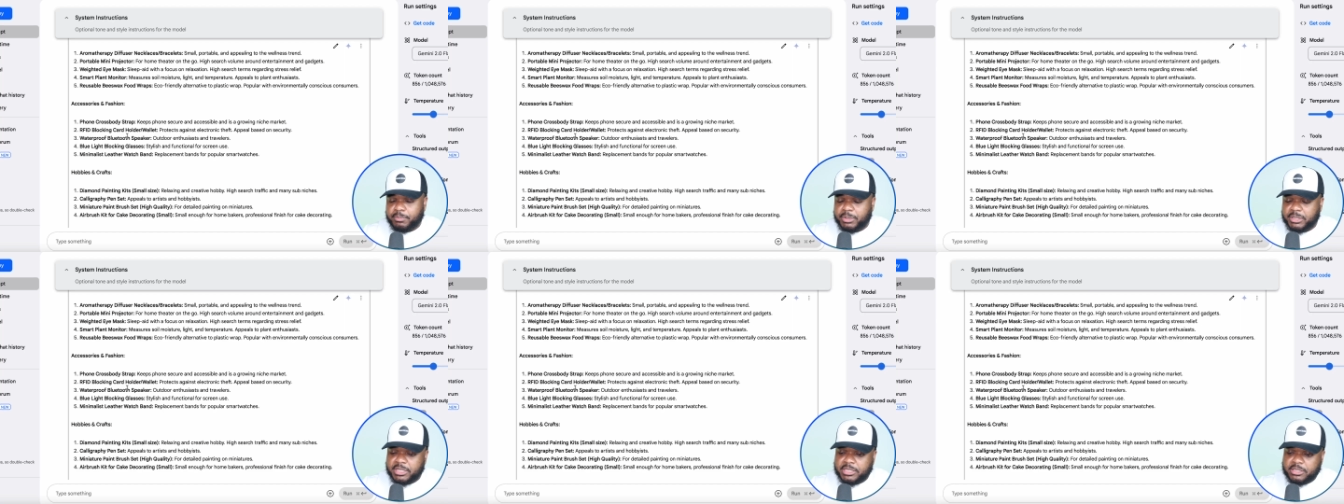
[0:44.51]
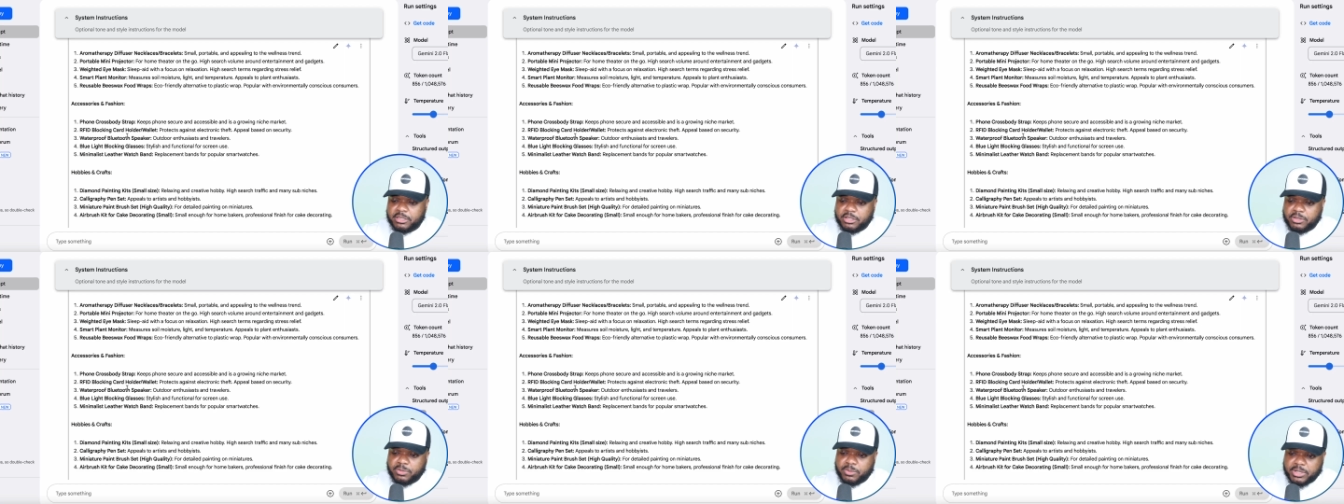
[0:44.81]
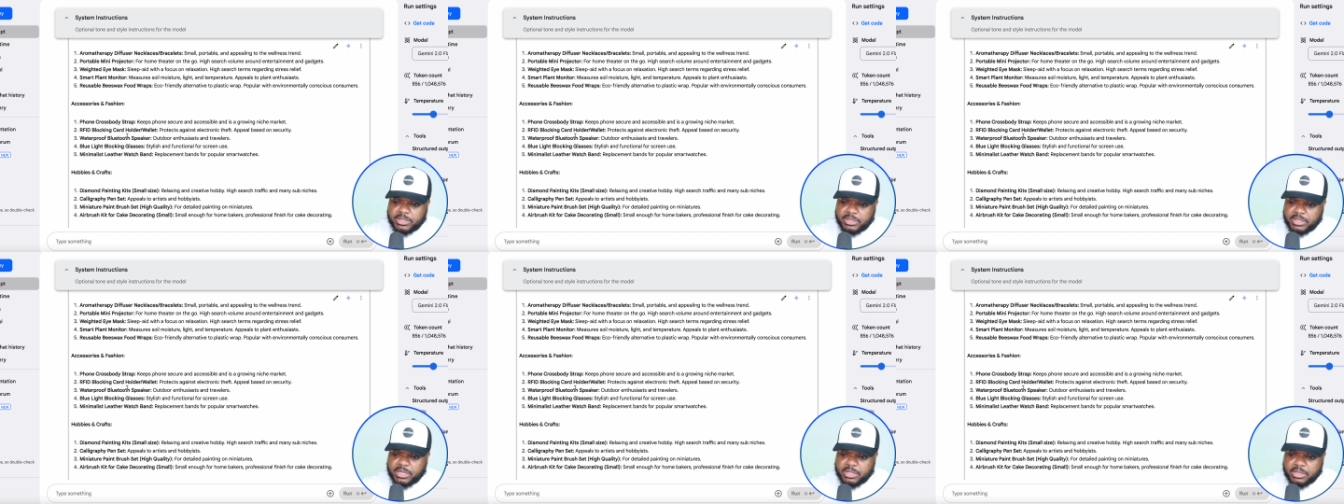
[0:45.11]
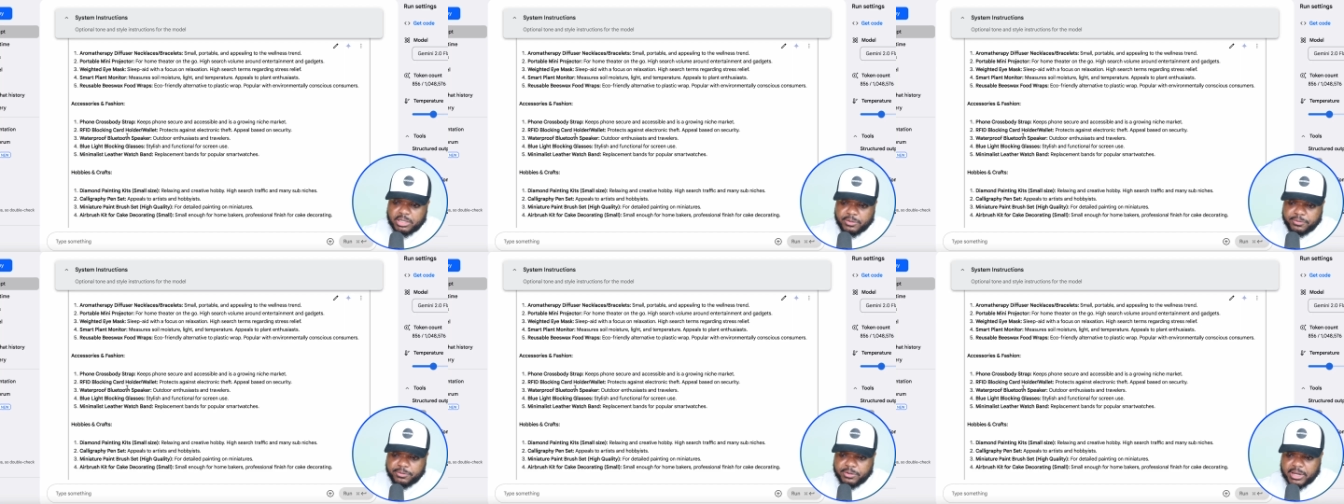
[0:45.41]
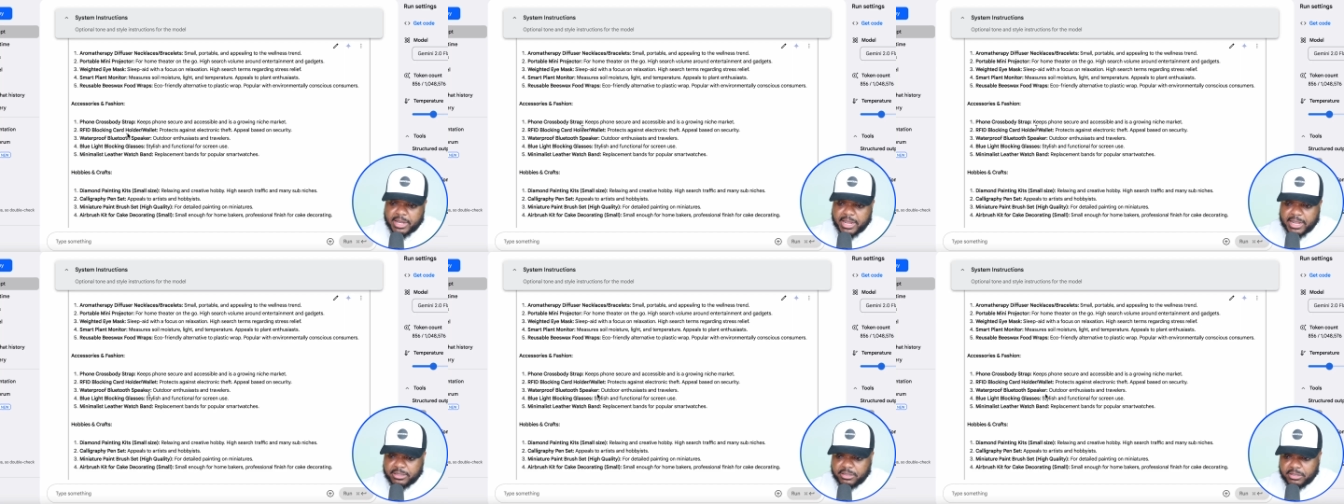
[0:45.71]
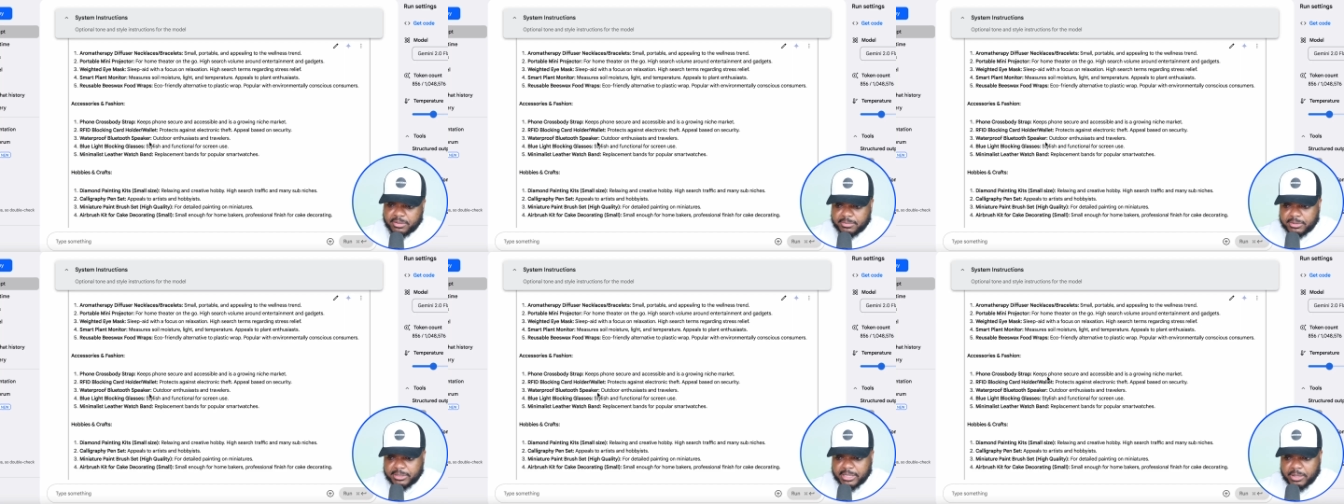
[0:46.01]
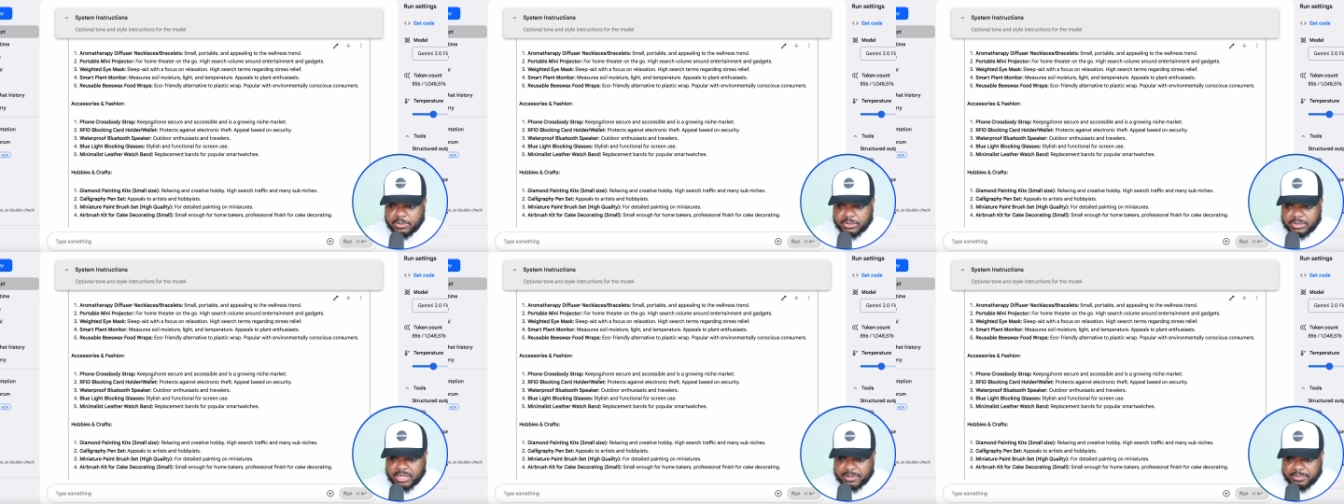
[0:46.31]
but these are the 20 different items that
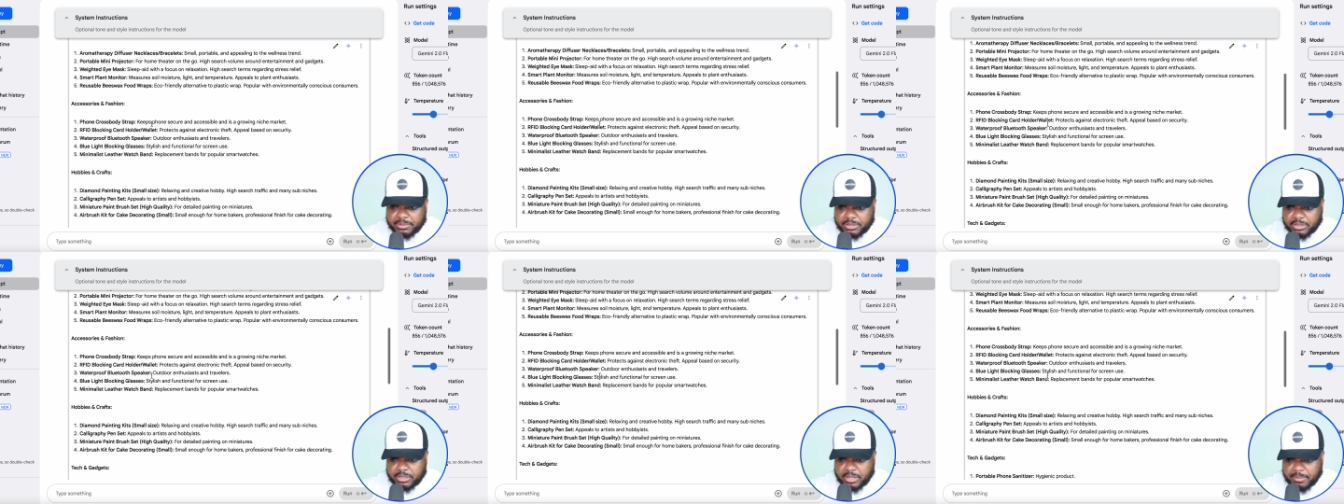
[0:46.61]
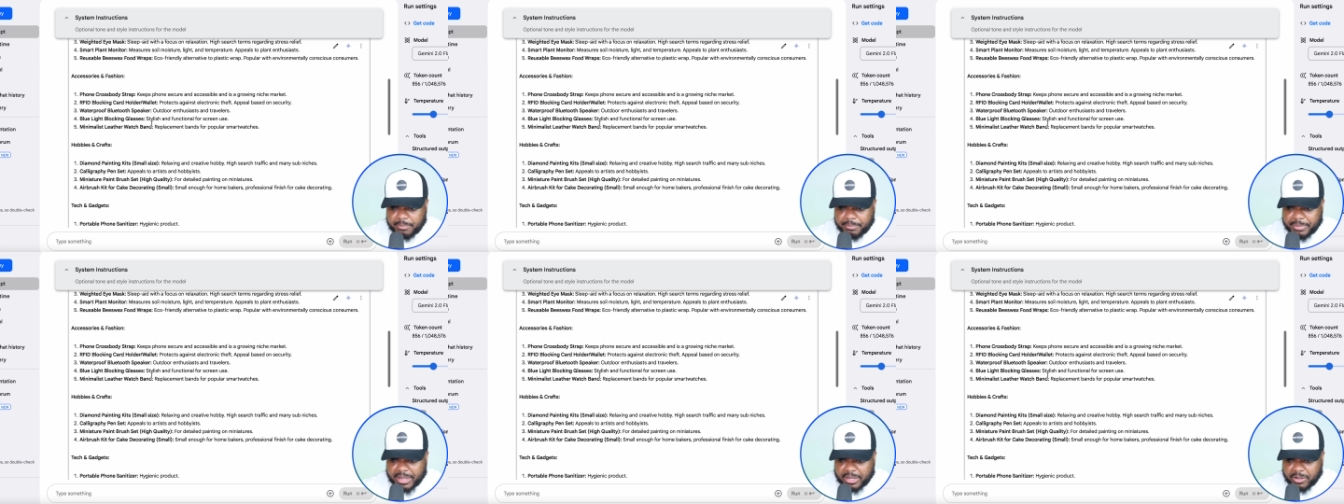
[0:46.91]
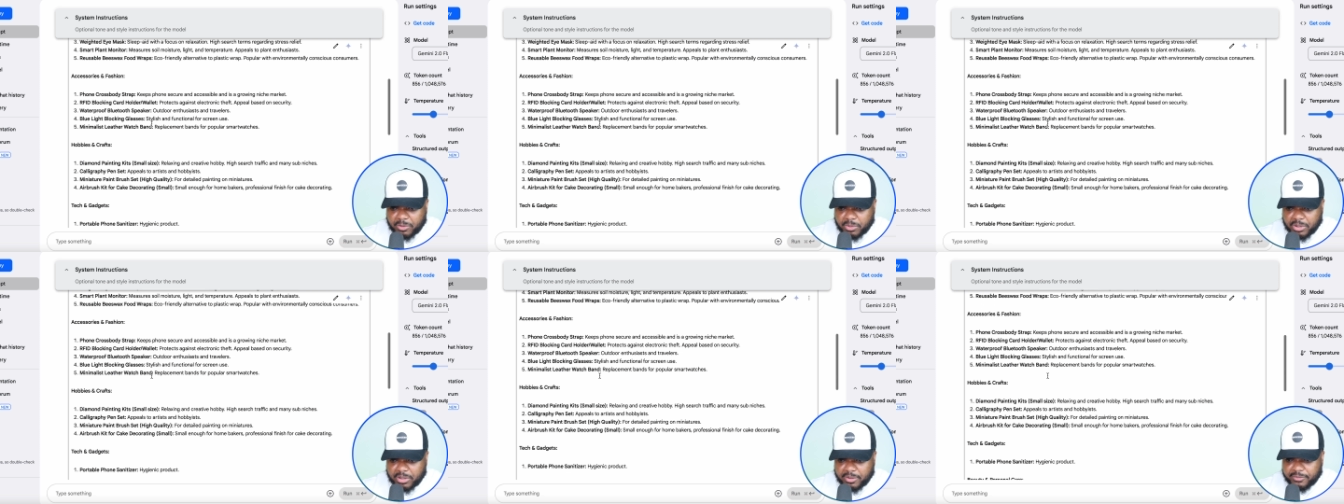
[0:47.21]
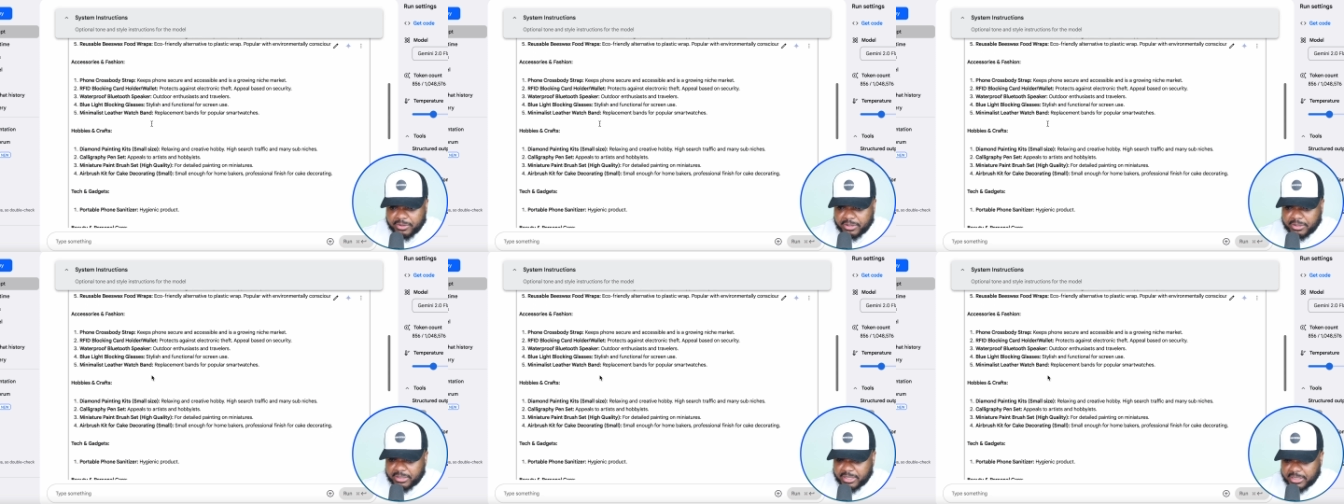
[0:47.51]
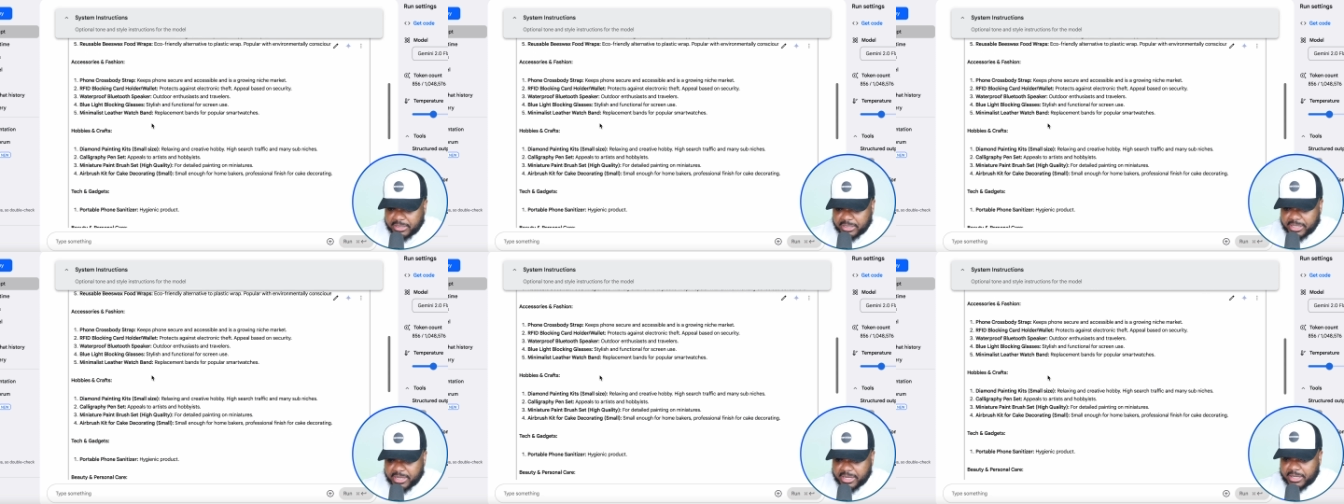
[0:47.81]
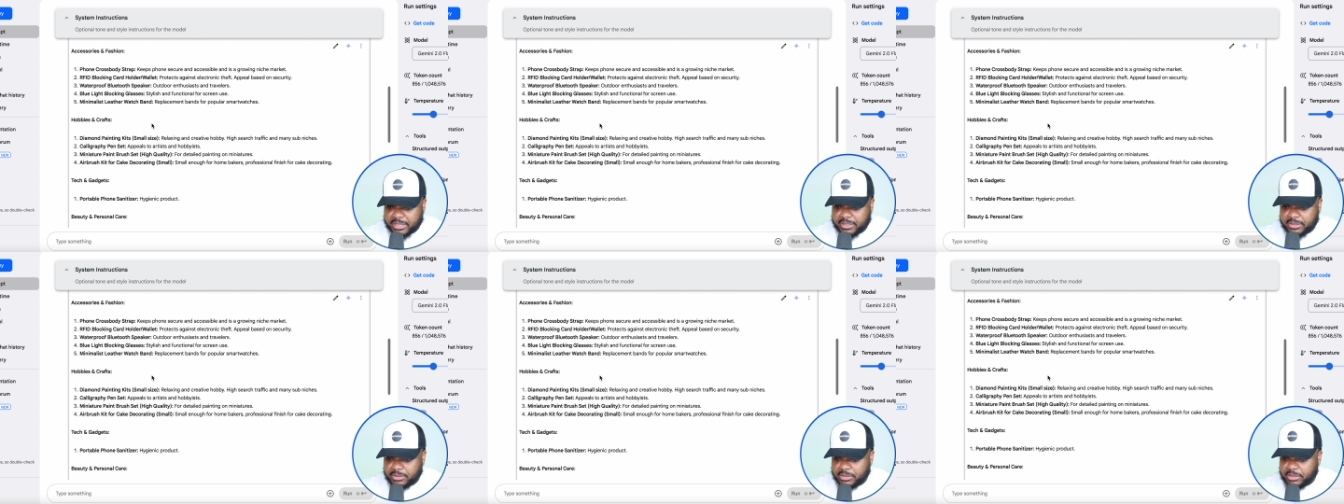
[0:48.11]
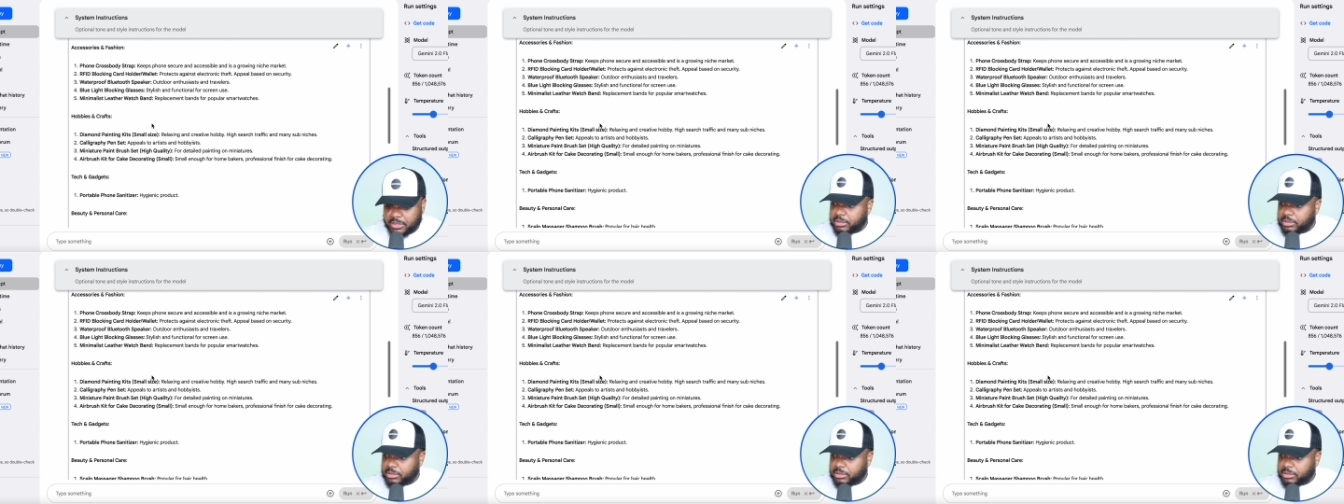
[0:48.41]
it was able to come back with in this case case.